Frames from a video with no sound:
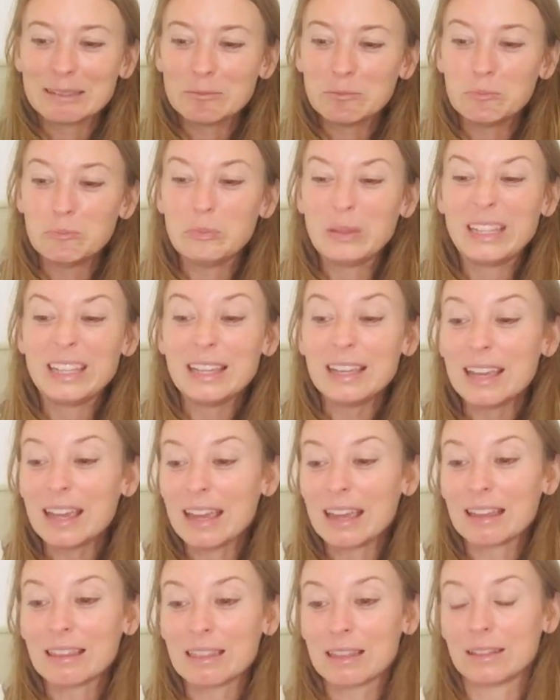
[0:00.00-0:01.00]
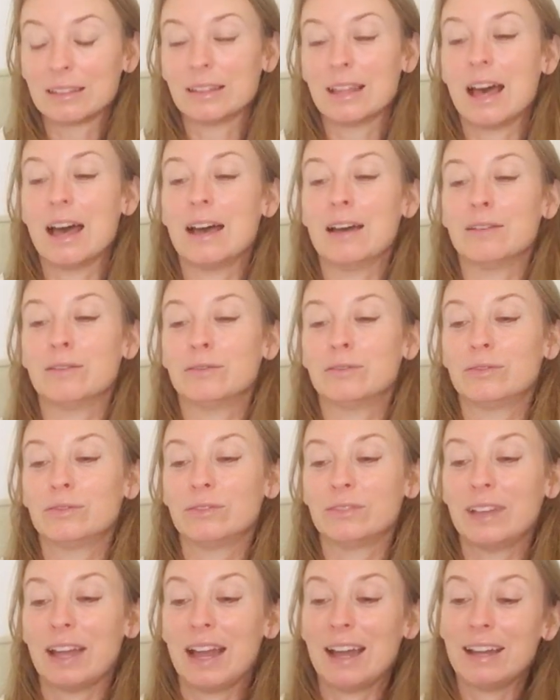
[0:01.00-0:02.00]
being the love,
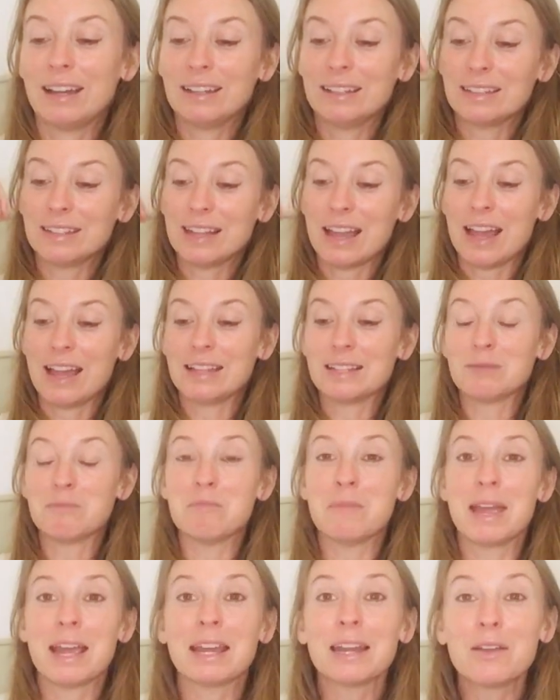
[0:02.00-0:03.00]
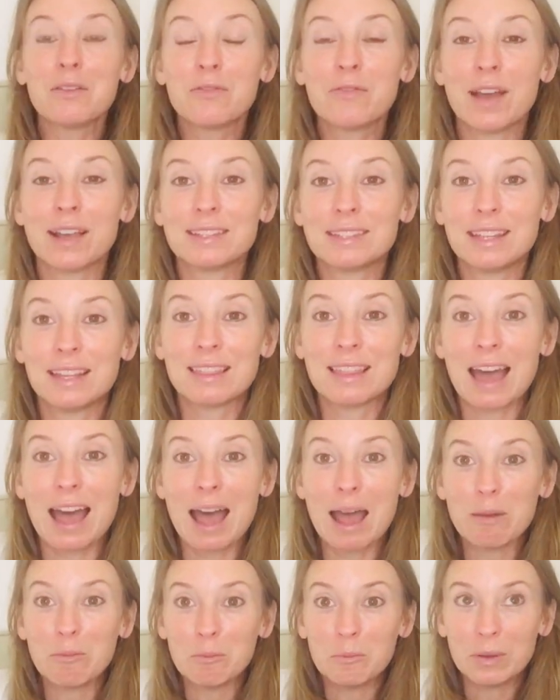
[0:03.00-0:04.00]
and manifesting
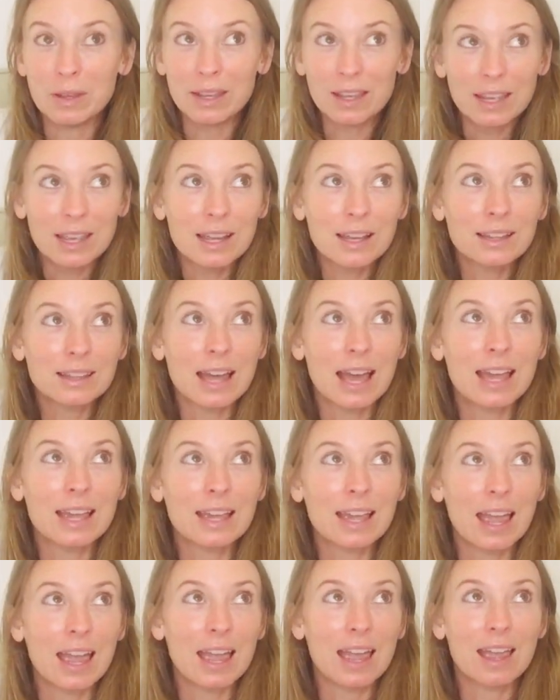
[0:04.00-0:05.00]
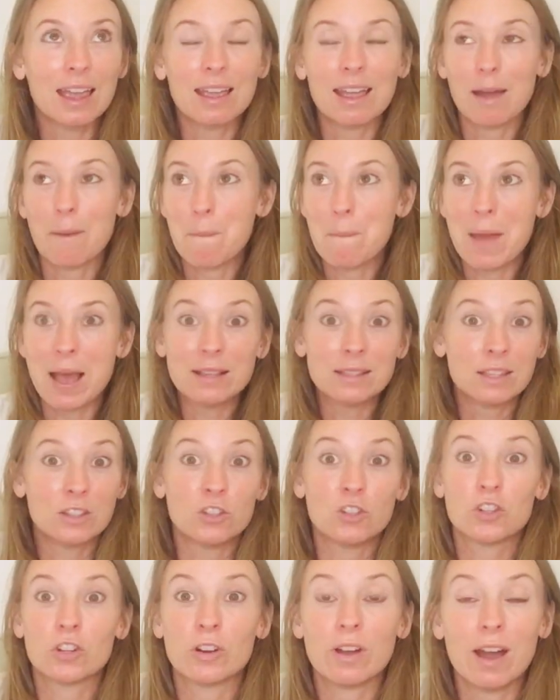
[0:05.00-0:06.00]
that, being like a
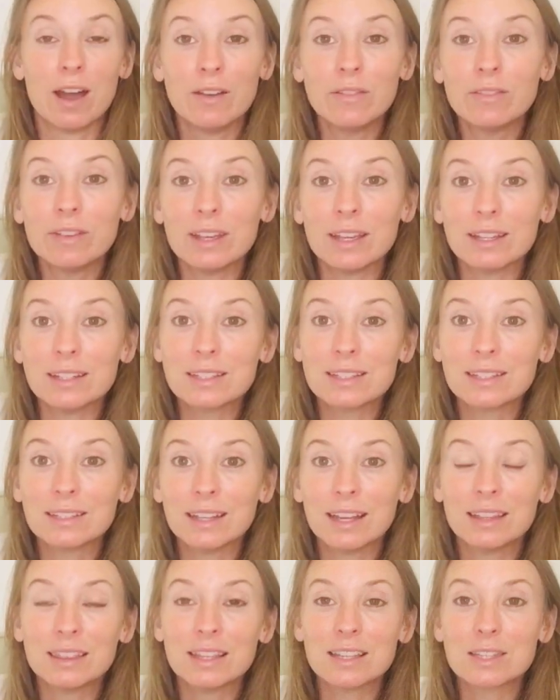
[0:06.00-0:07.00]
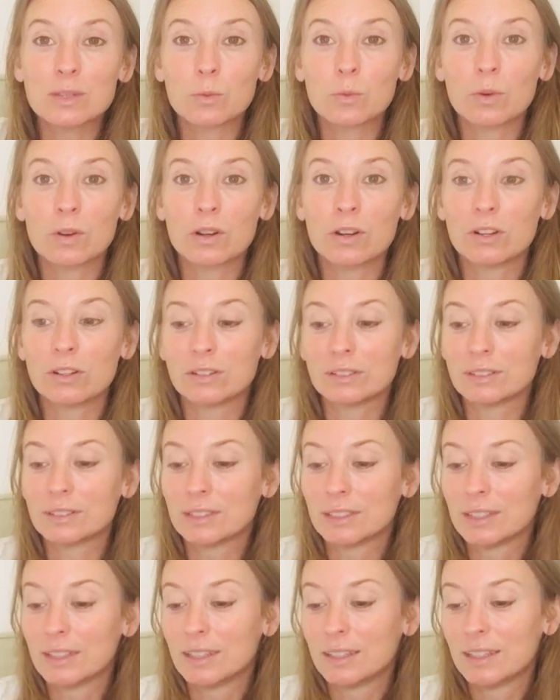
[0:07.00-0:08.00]
messenger of it in this world.
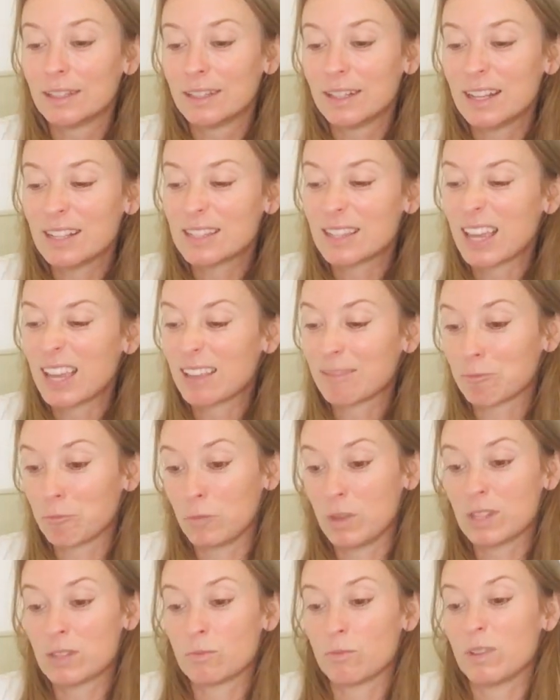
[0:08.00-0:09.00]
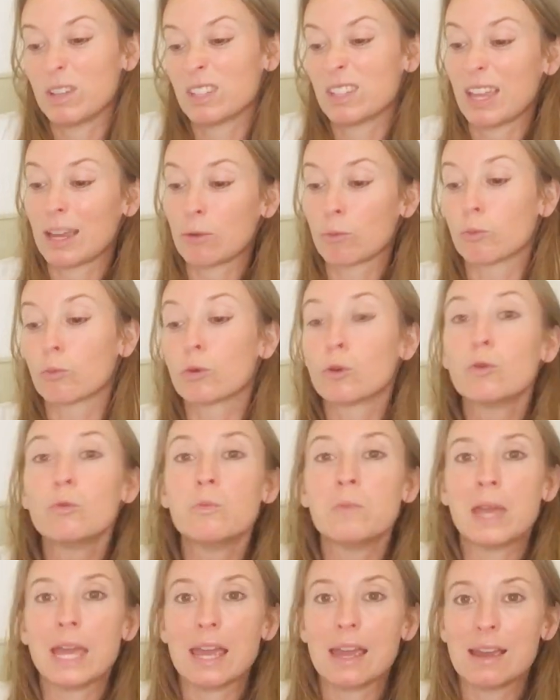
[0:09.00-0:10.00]
It's like, this is like
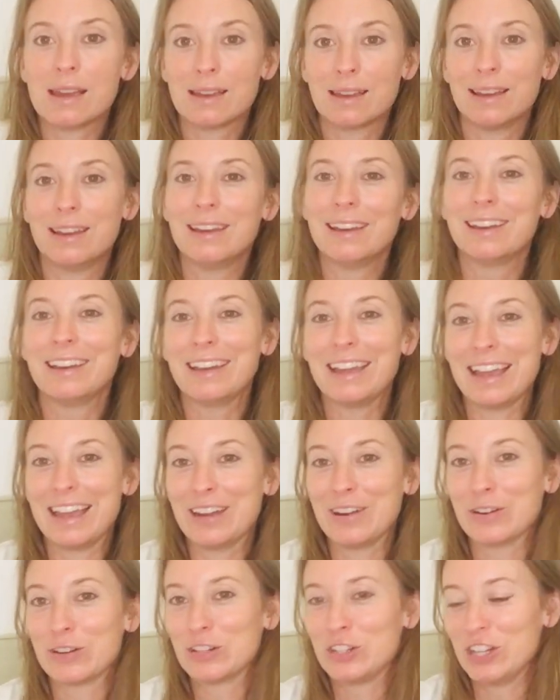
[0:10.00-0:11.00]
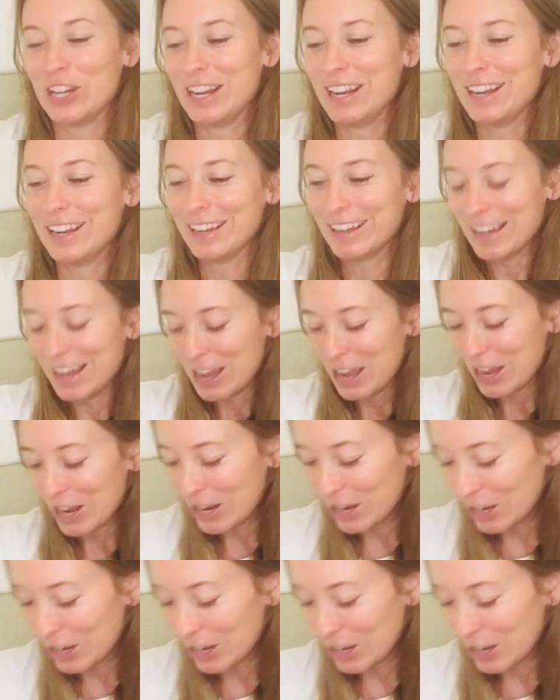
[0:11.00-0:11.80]
Rumi energy, you